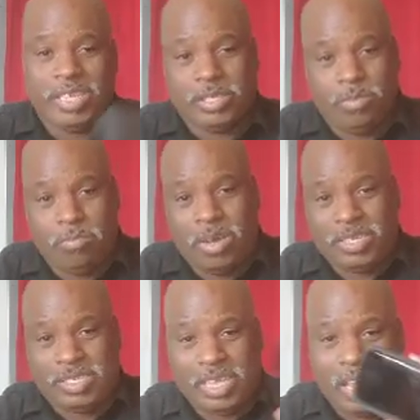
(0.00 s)
as
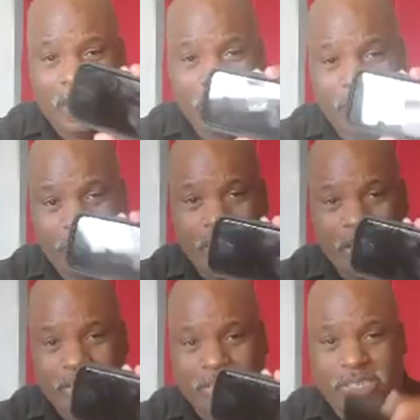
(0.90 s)
much I
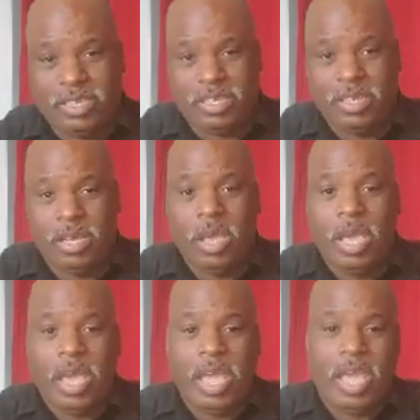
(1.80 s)
love this.
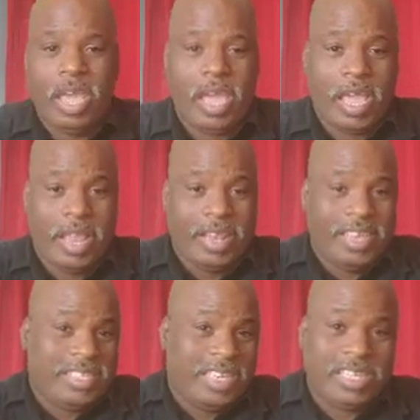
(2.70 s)
And
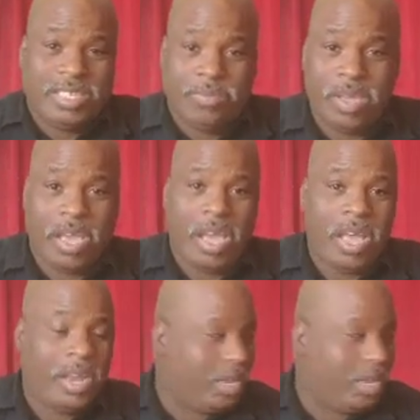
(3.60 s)
it's just being